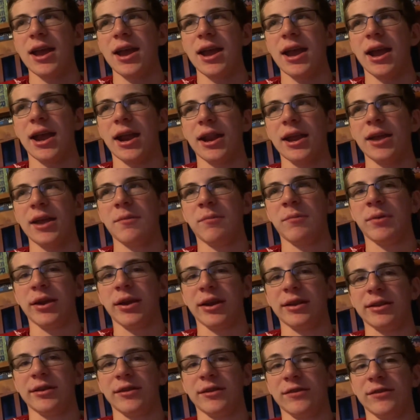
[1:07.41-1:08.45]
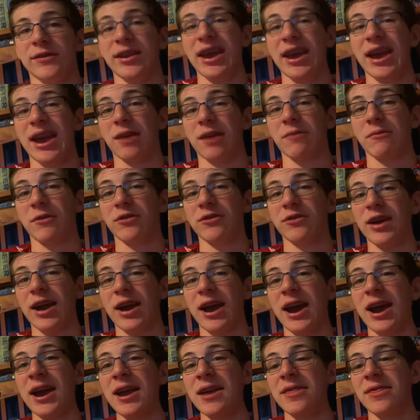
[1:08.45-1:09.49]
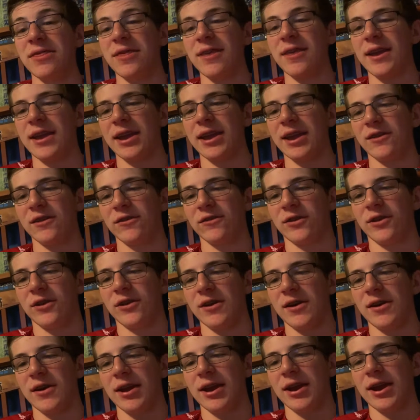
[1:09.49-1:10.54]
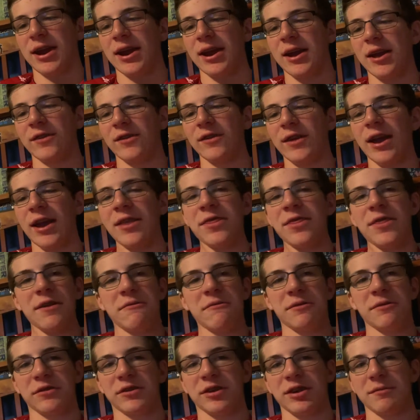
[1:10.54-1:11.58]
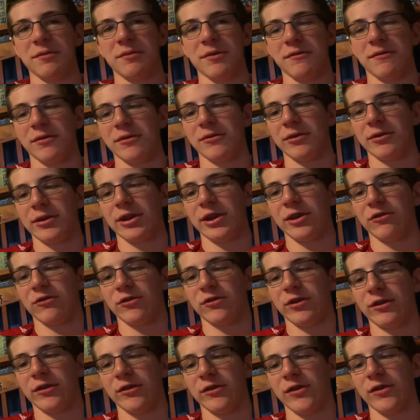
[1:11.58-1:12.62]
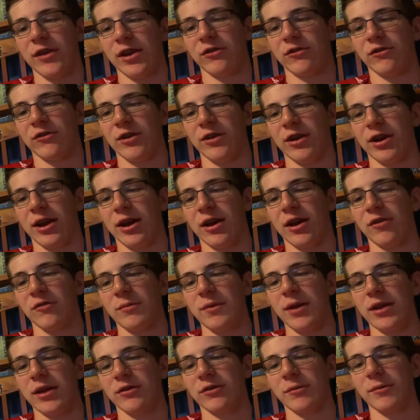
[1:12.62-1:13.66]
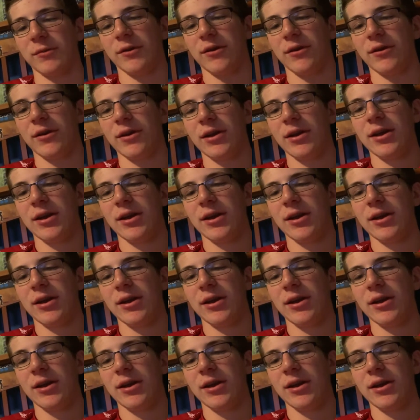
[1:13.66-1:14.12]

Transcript: And he picked his dad, which I think is good, because I think what's going to be really interesting this next year in college basketball